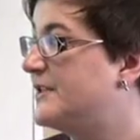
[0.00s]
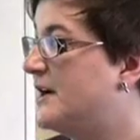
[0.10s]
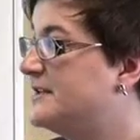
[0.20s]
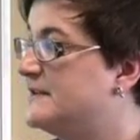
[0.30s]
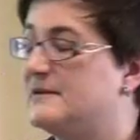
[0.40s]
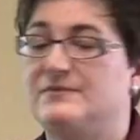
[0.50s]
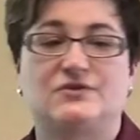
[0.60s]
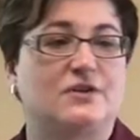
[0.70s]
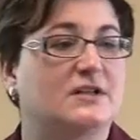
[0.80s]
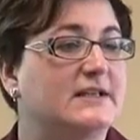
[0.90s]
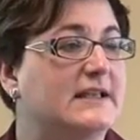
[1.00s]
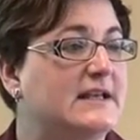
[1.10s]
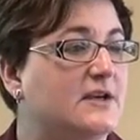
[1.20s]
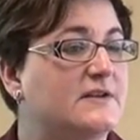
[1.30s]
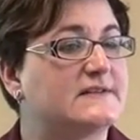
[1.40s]
with autism struggling
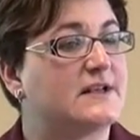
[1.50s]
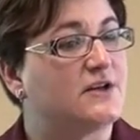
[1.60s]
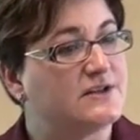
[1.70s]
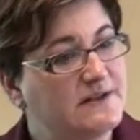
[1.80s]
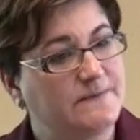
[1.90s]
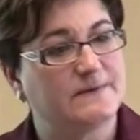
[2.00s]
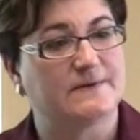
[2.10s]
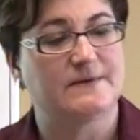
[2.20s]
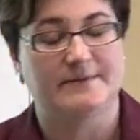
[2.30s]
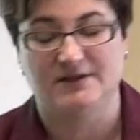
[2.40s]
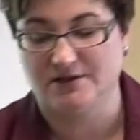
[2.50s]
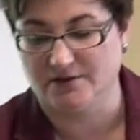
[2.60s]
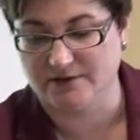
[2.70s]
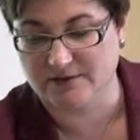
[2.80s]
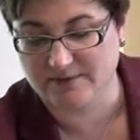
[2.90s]
in areas that are different from the
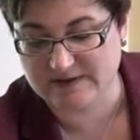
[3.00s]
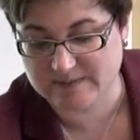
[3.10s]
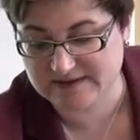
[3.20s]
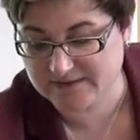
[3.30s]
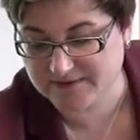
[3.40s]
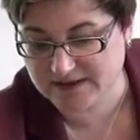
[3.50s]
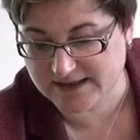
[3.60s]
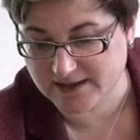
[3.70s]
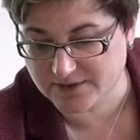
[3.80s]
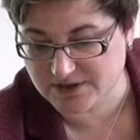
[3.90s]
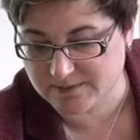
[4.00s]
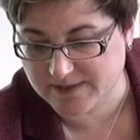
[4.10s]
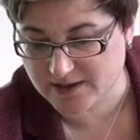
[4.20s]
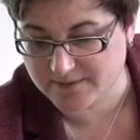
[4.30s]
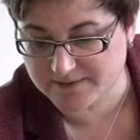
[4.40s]
children with specific language
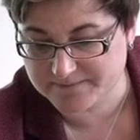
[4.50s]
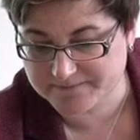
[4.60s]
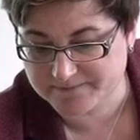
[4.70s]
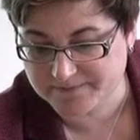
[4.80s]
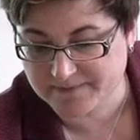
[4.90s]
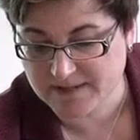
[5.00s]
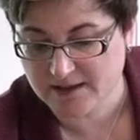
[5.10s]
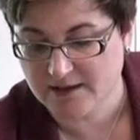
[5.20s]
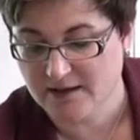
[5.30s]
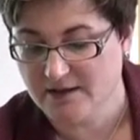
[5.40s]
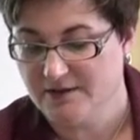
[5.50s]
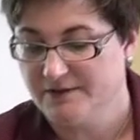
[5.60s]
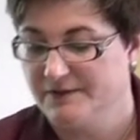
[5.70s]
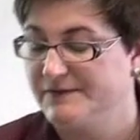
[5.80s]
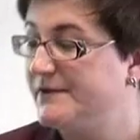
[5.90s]
impairment?
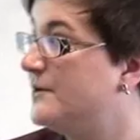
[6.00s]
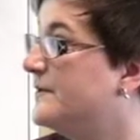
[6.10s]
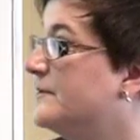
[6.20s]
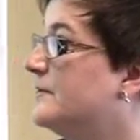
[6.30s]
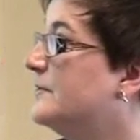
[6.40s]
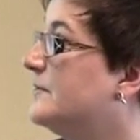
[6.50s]
So